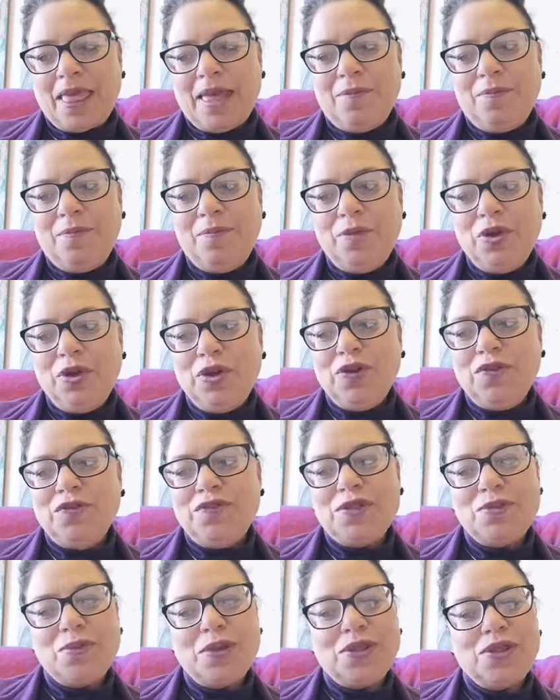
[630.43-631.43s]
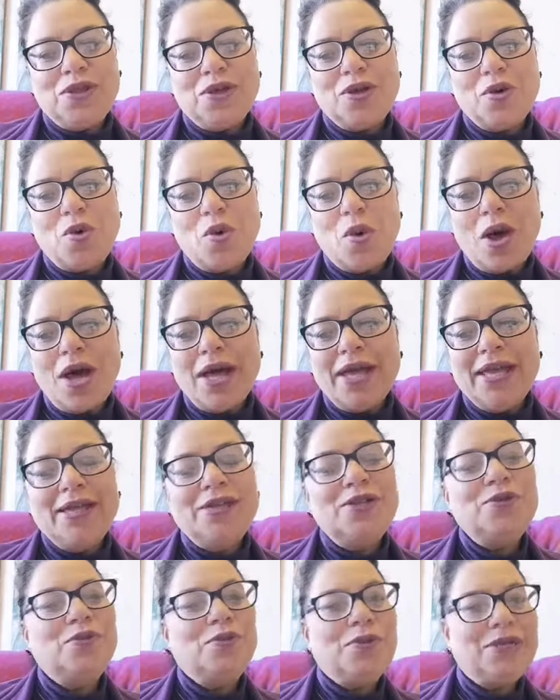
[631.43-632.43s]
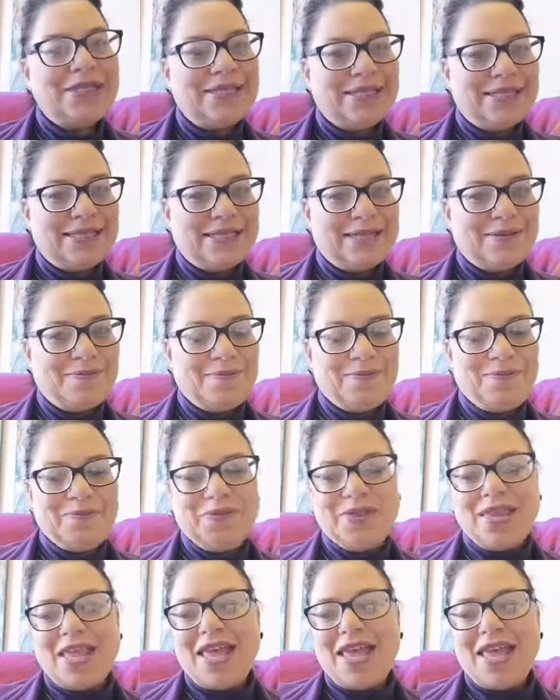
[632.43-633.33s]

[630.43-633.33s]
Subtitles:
moves with a quiet wisdom.